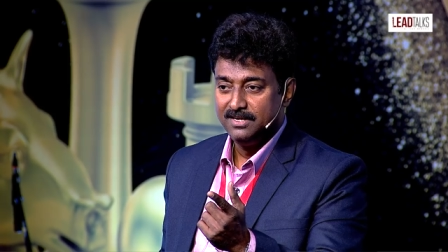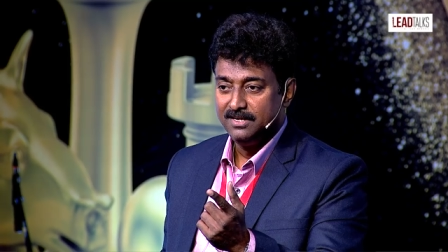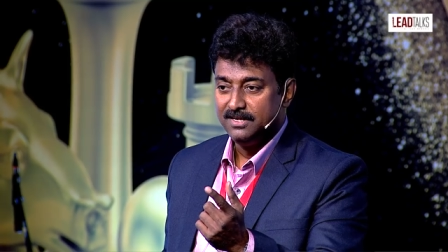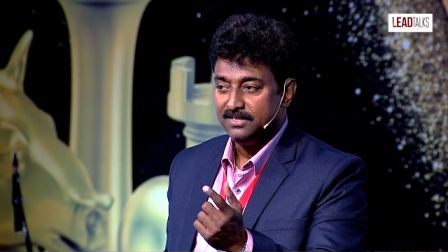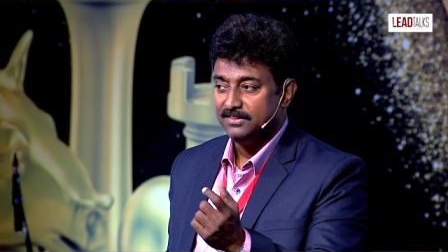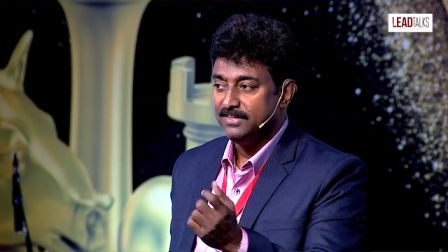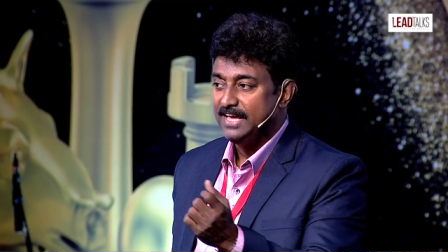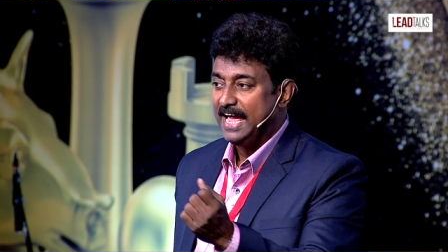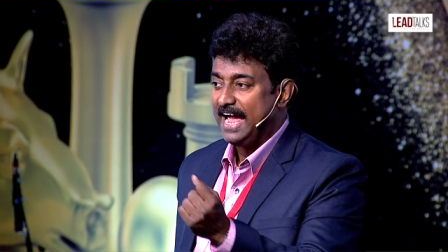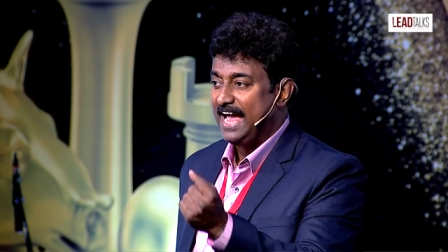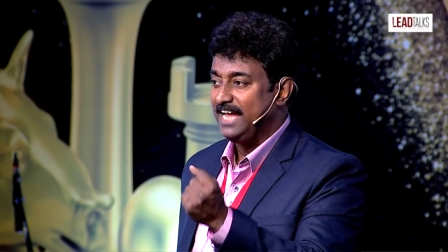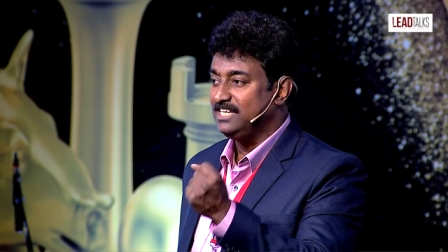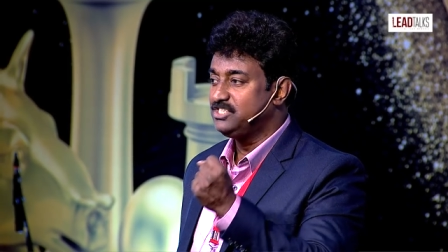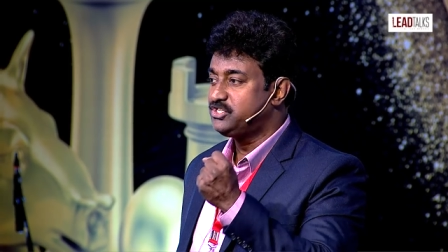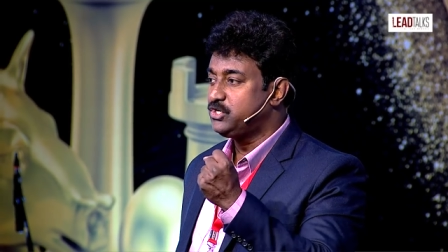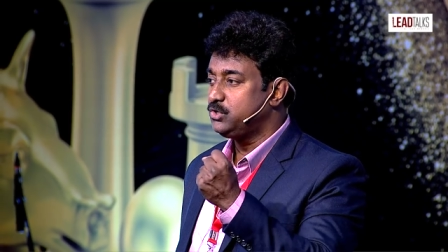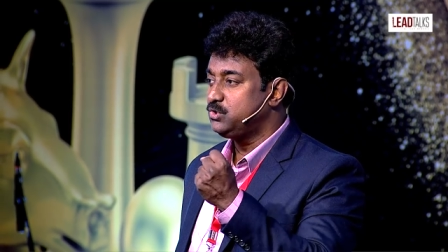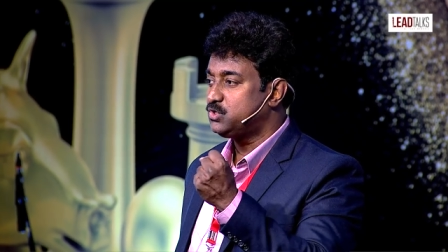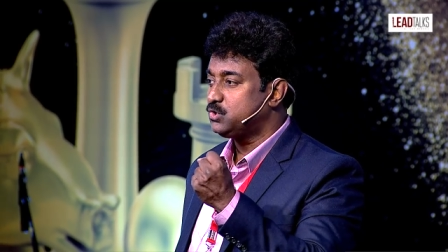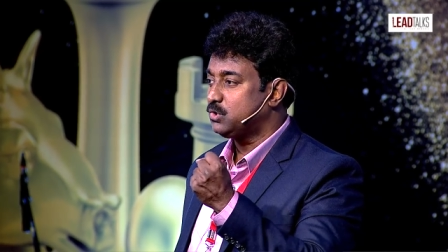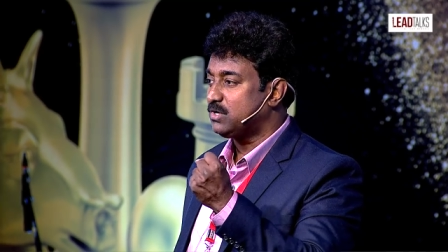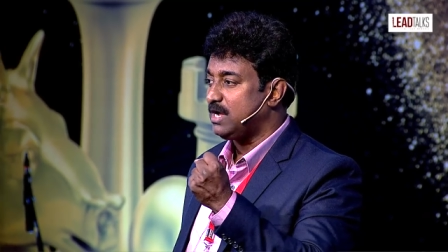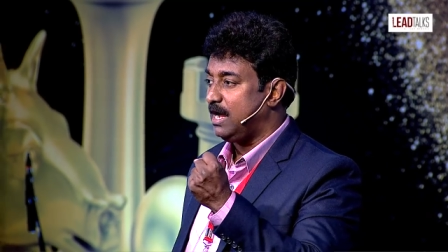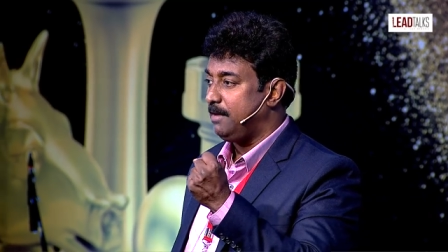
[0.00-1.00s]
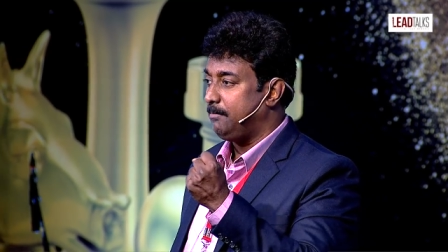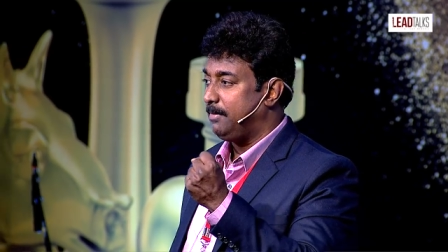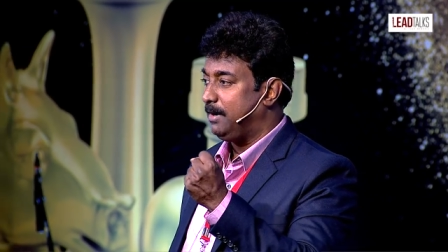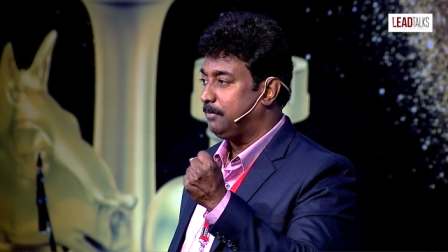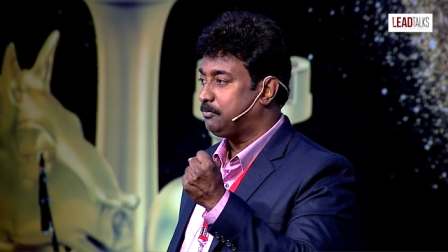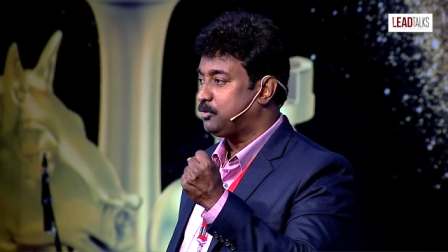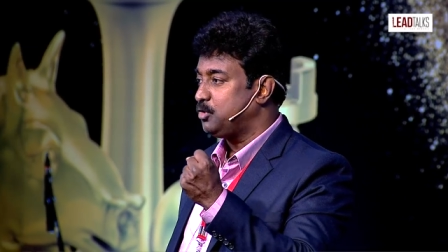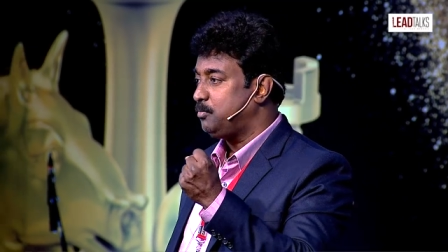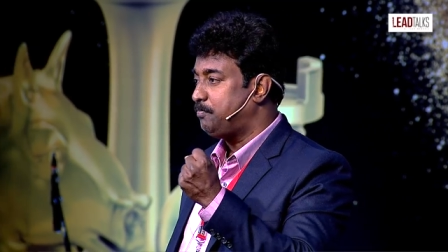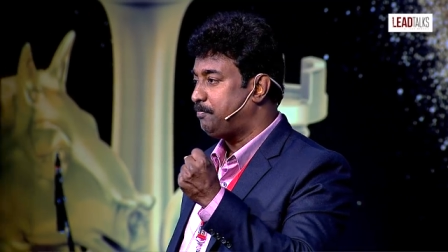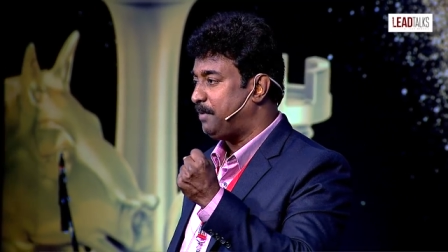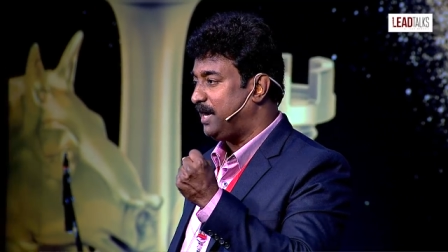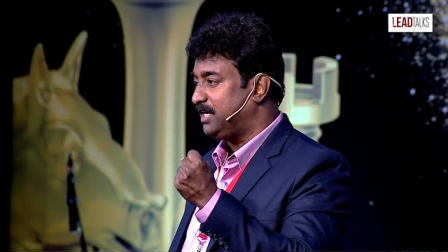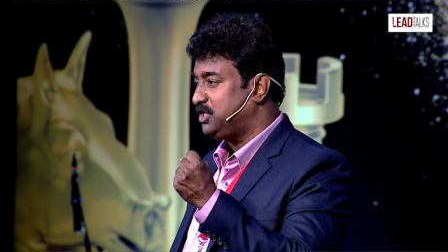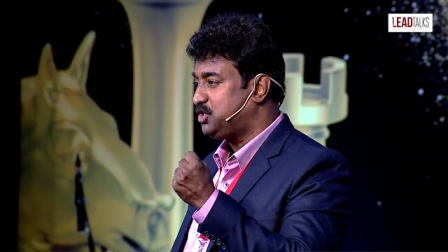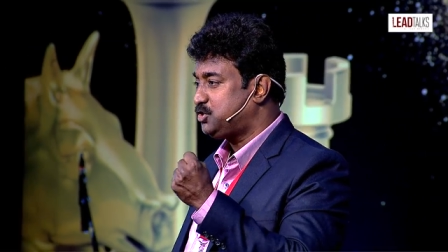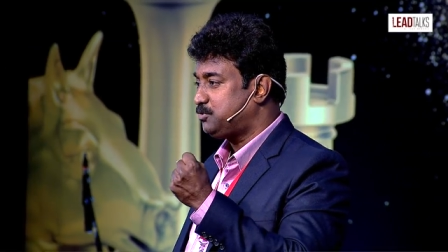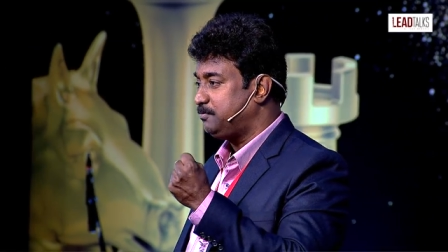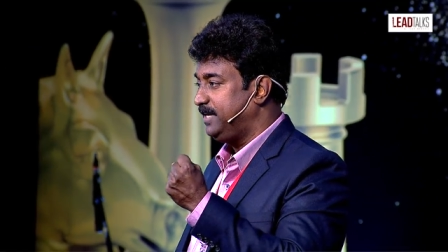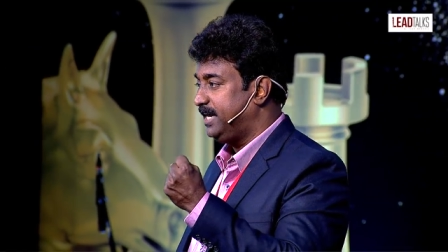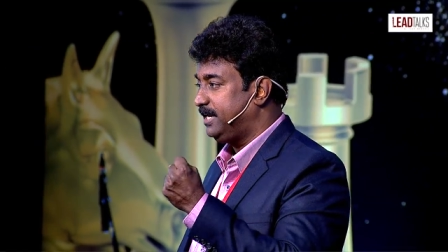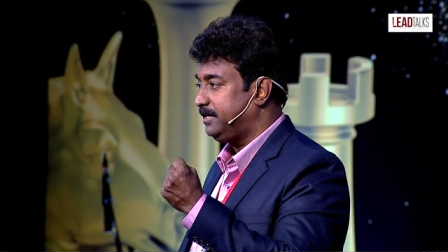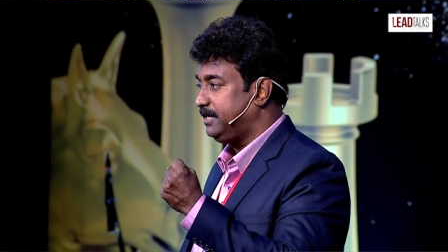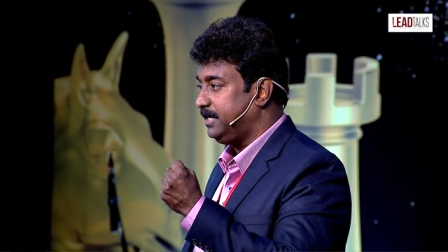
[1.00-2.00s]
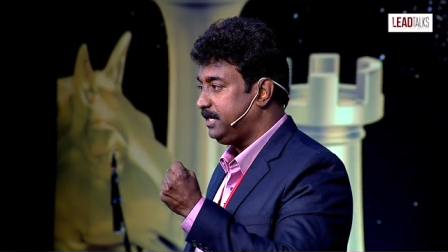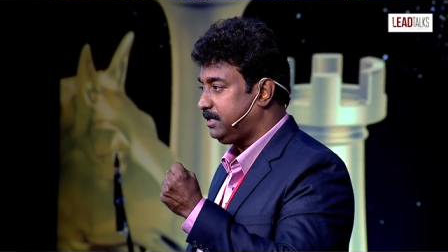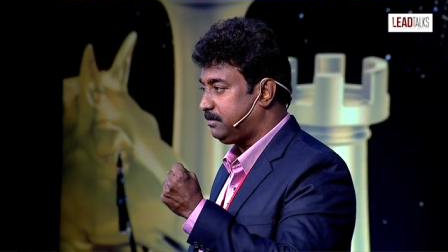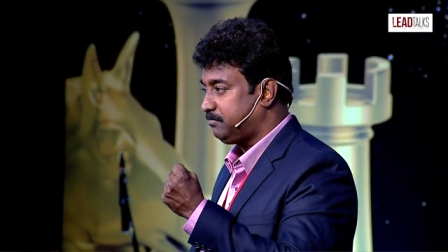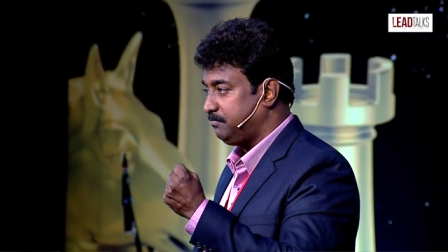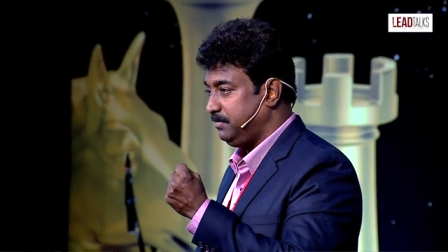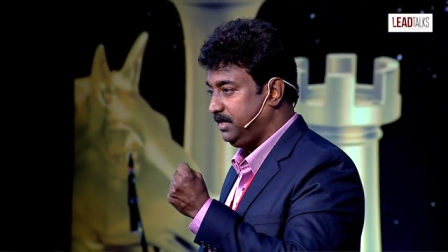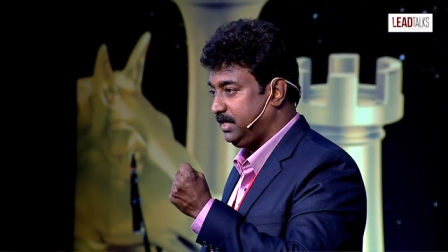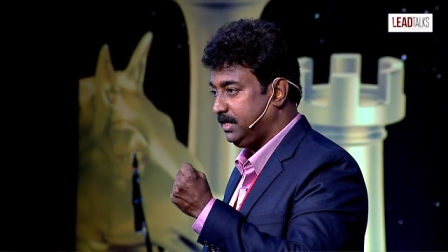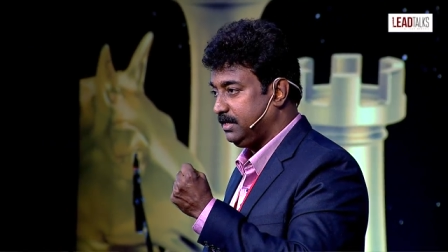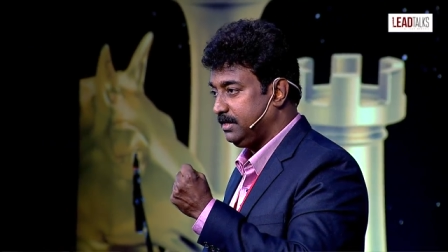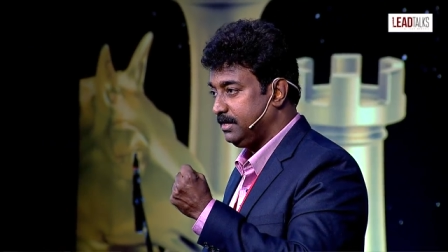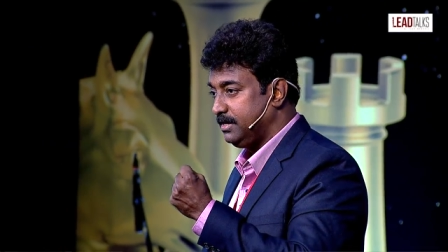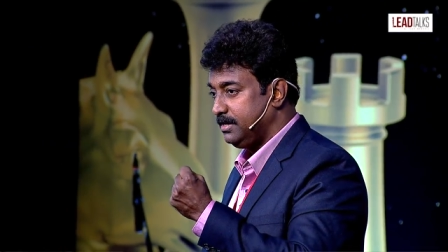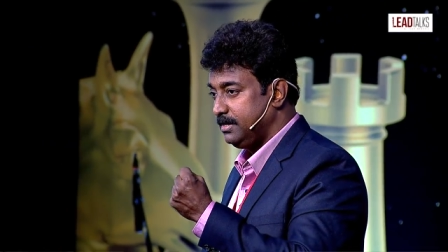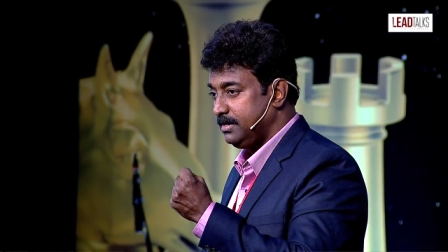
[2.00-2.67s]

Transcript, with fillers: The hands used to come up to punch me and hit me.